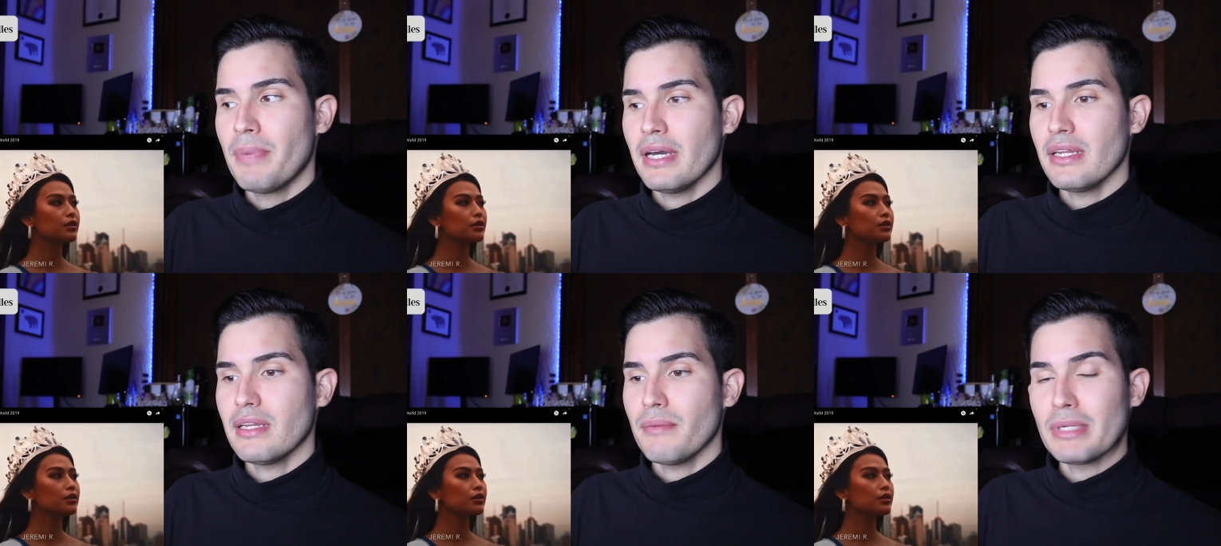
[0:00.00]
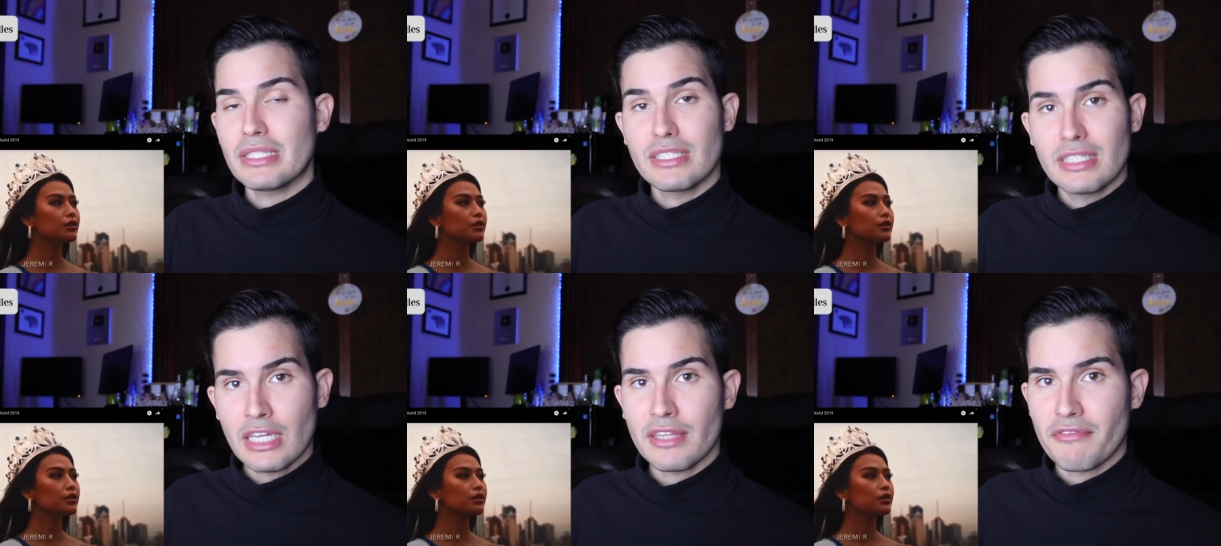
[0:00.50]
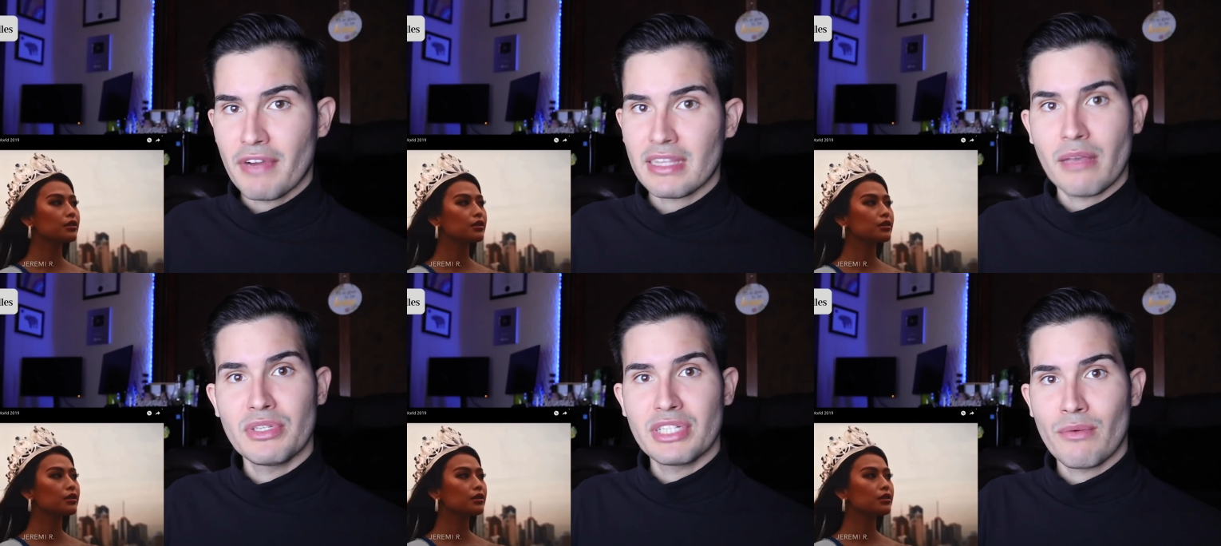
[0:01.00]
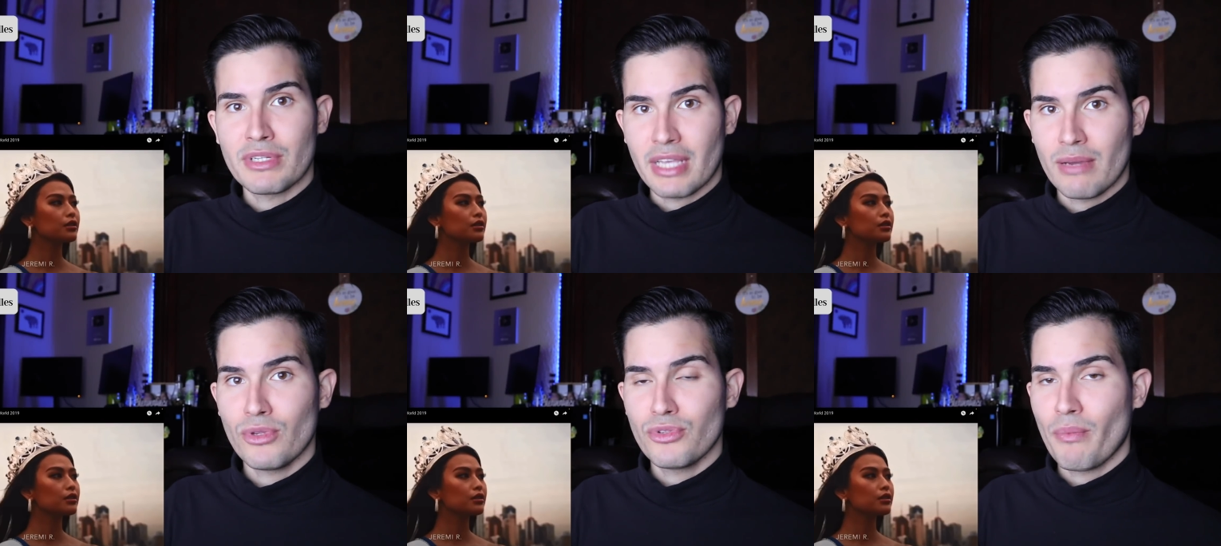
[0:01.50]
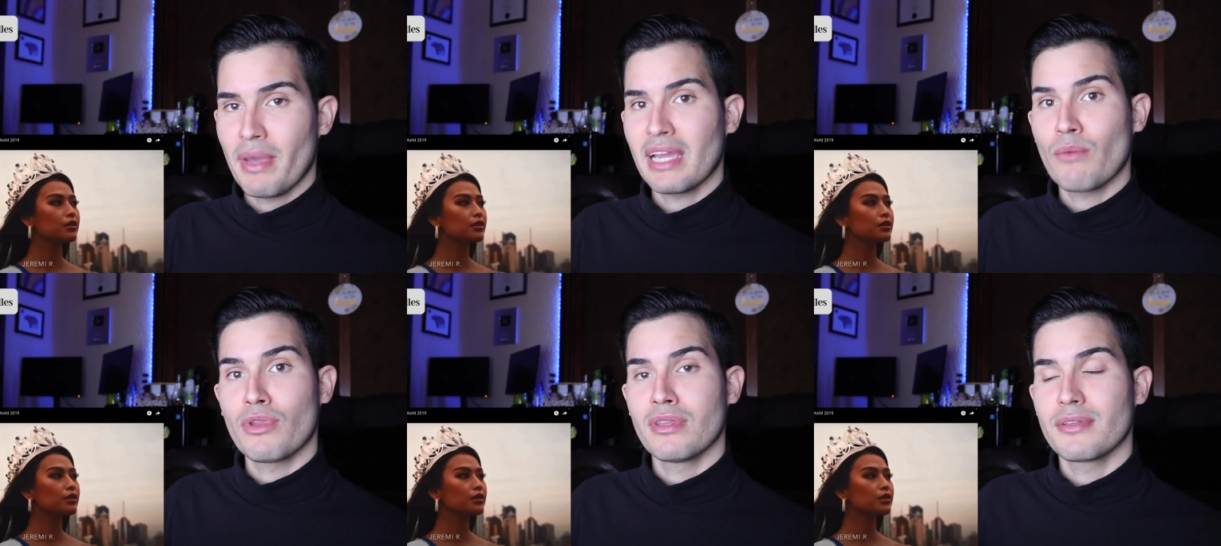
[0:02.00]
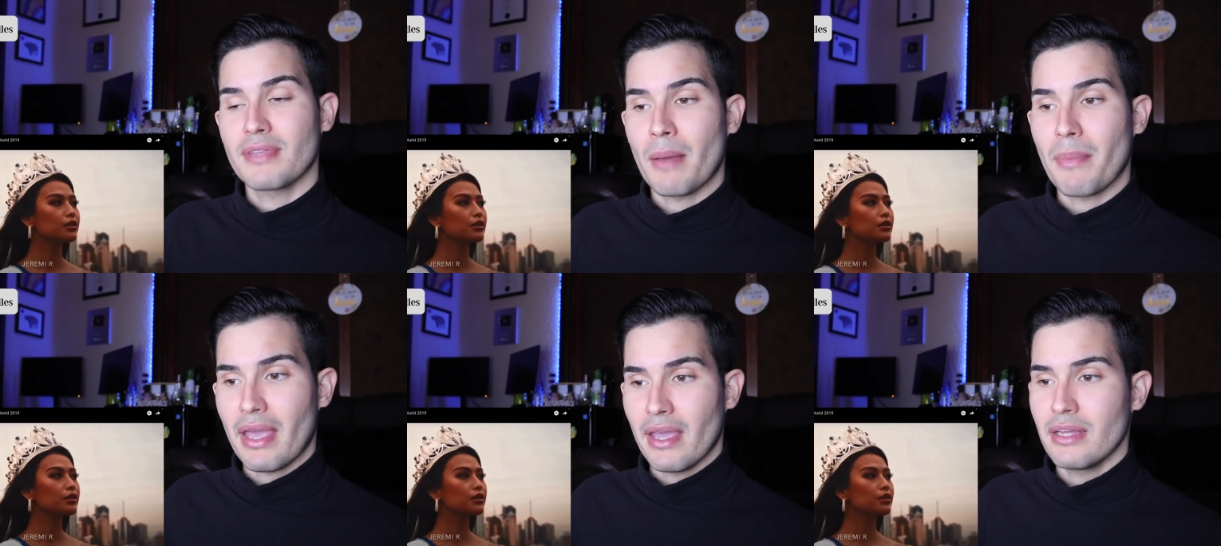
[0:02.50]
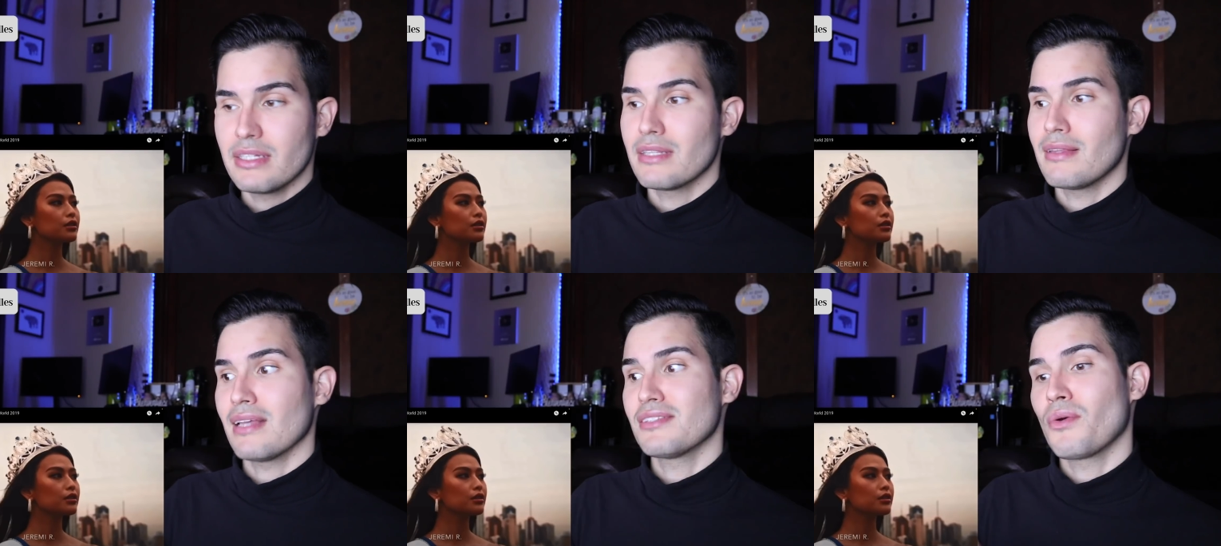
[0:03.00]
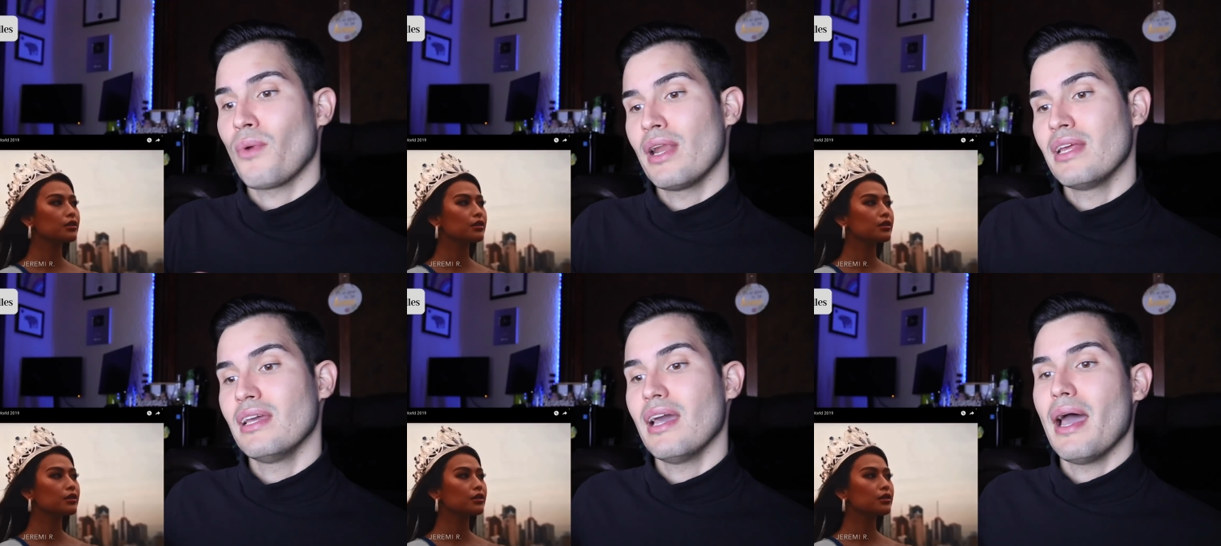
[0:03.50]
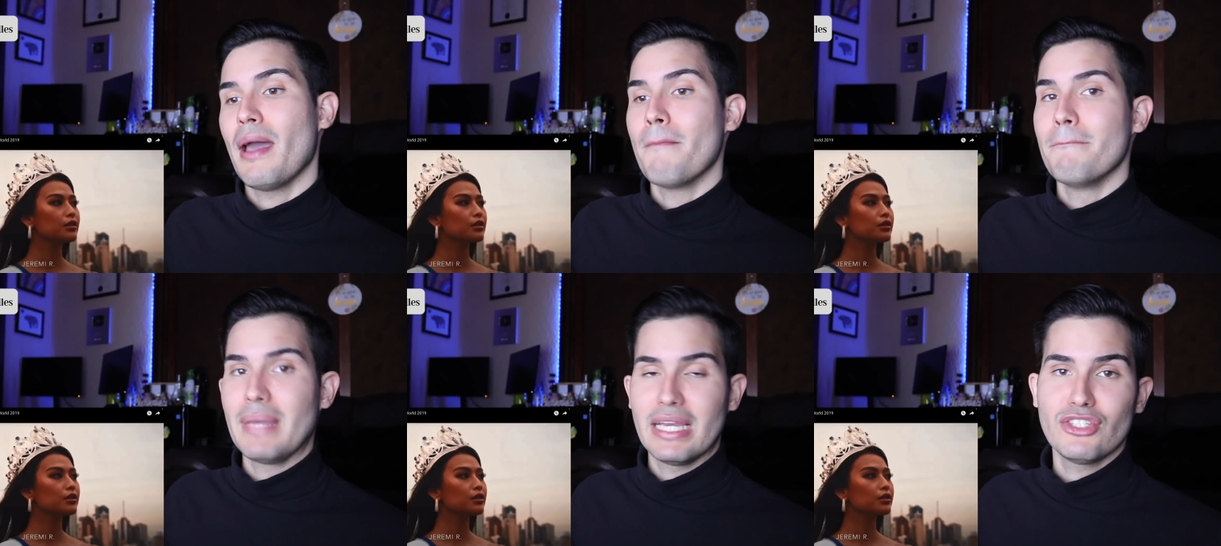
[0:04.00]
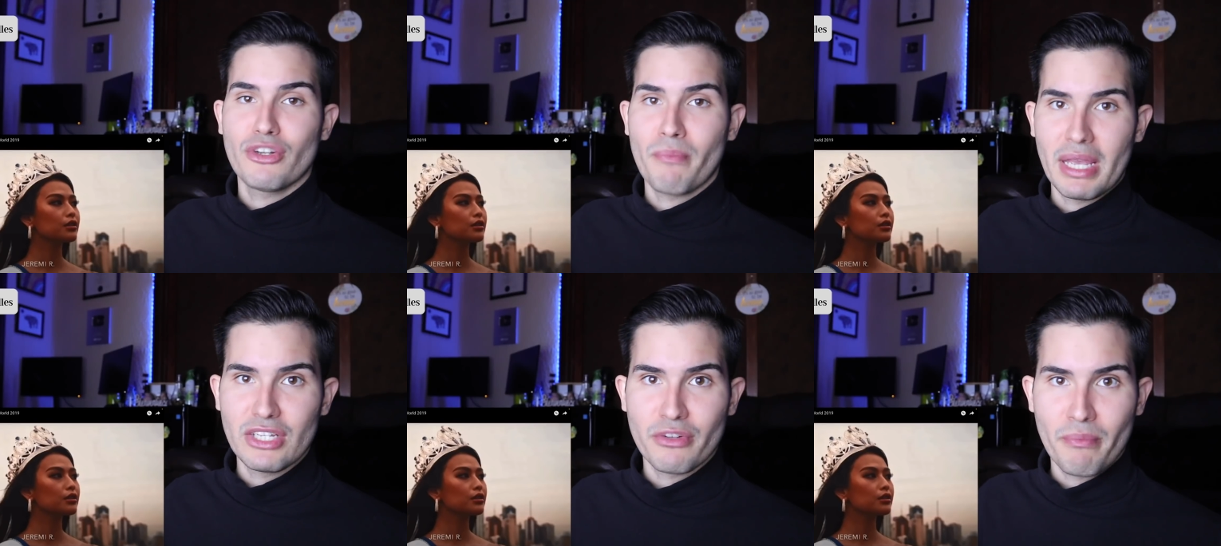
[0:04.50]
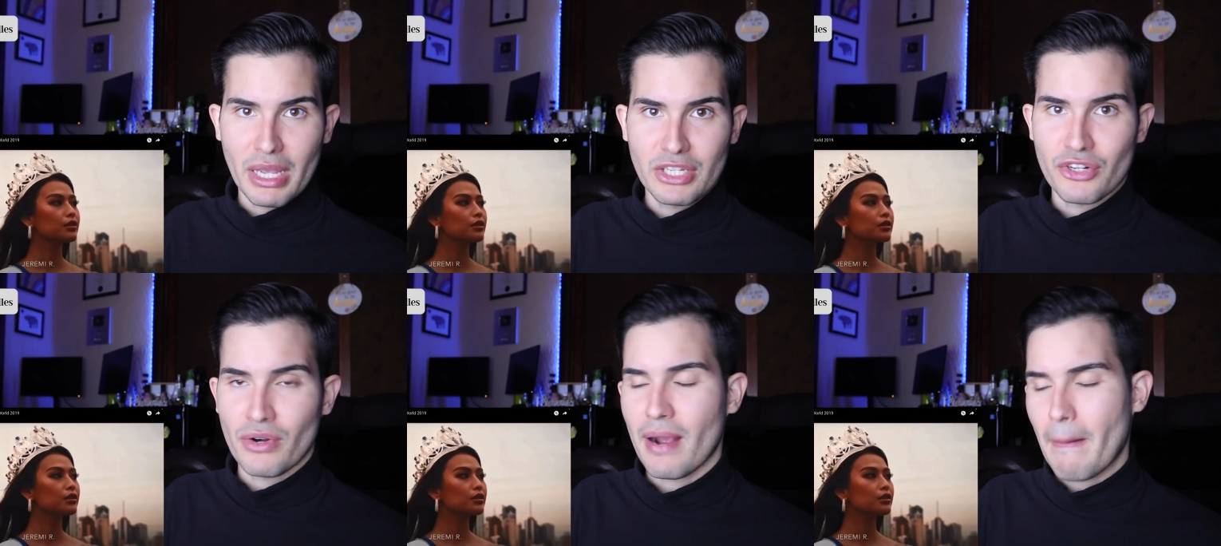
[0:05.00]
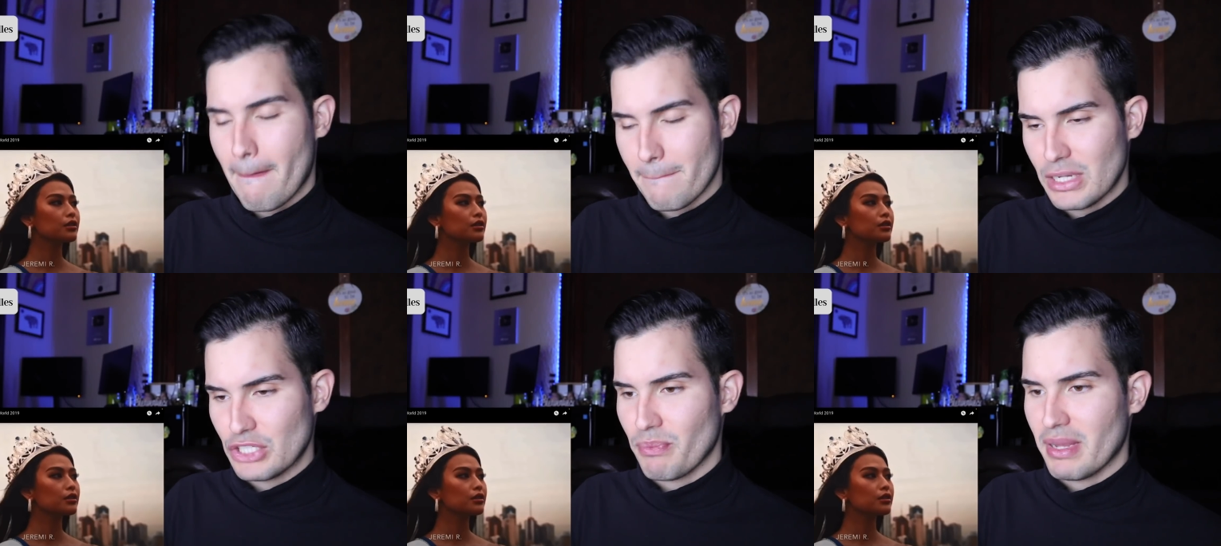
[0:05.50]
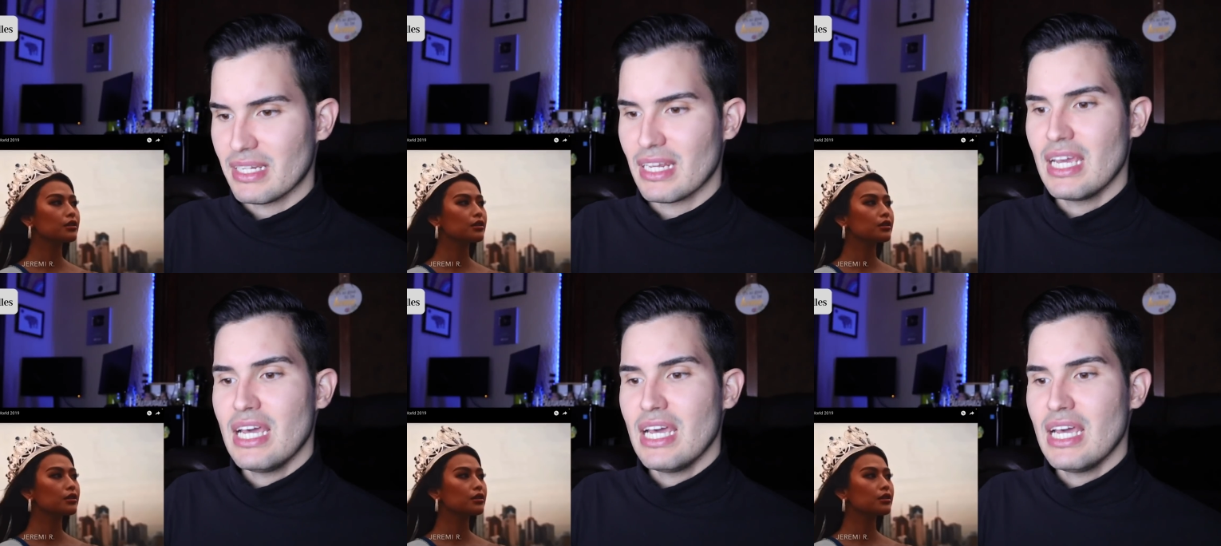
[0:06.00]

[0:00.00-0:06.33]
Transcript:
Speaker 1: But but still, the fact that Michelle was able to make it within the top eight, that's already a major, major, major accomplishment.